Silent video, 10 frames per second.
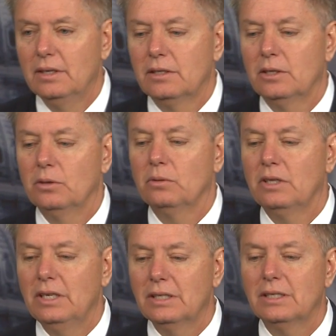So
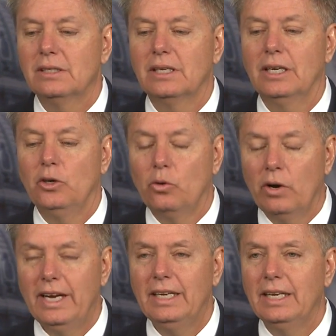this is a
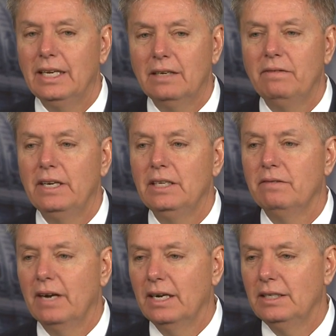great
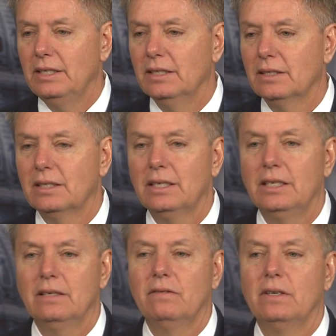innovative idea to
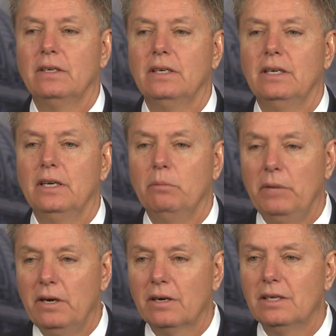give
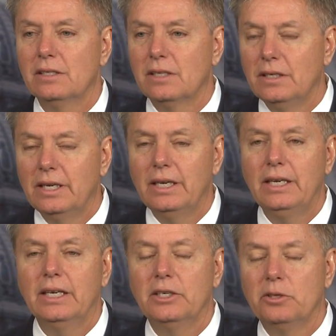Americans
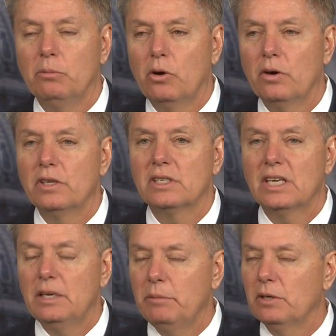today and tomorrow the
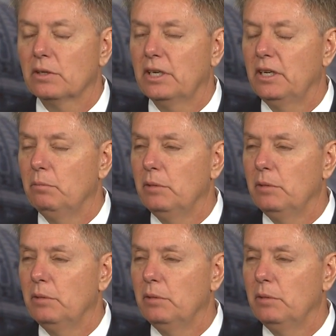same health care